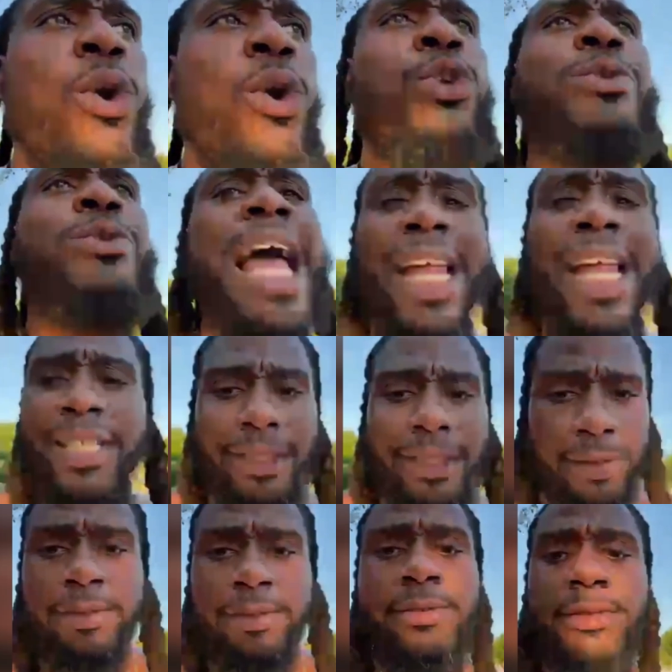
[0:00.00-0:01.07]
you got
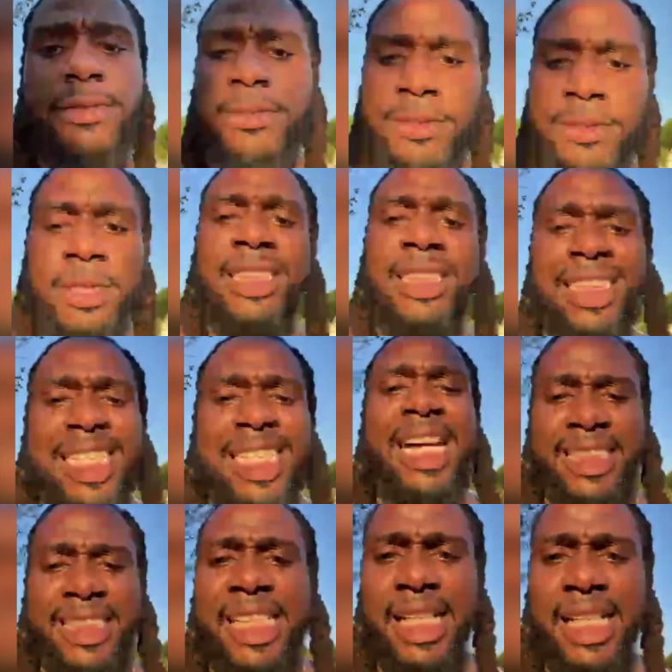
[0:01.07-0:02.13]
the
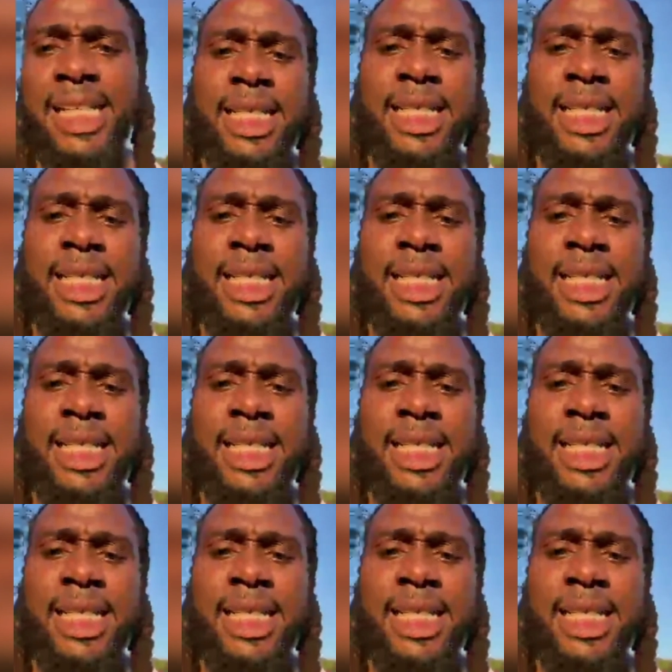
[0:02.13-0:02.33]
C19.